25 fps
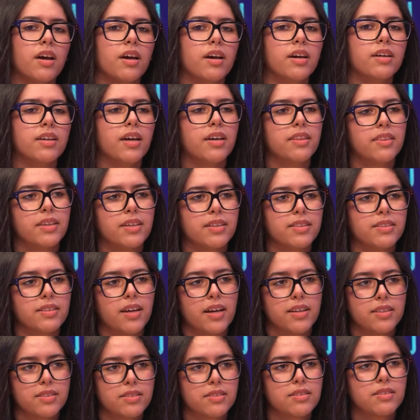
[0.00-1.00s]
And I think
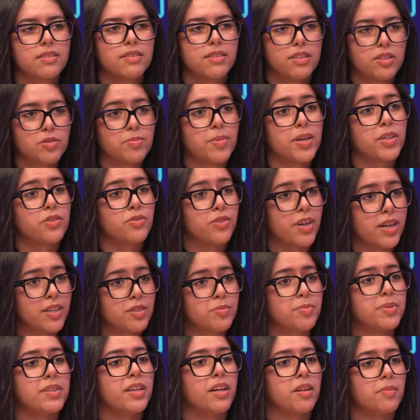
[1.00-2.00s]
this master has
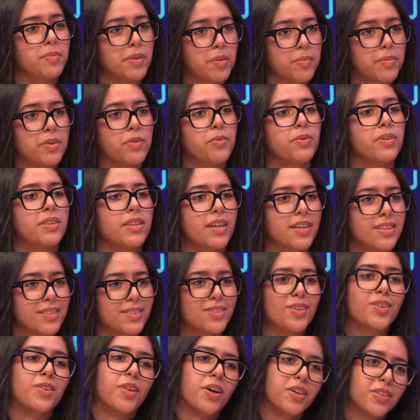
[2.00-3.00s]
been helping me with that
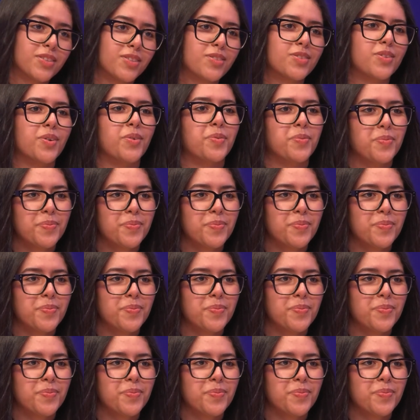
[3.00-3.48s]
a lot. So.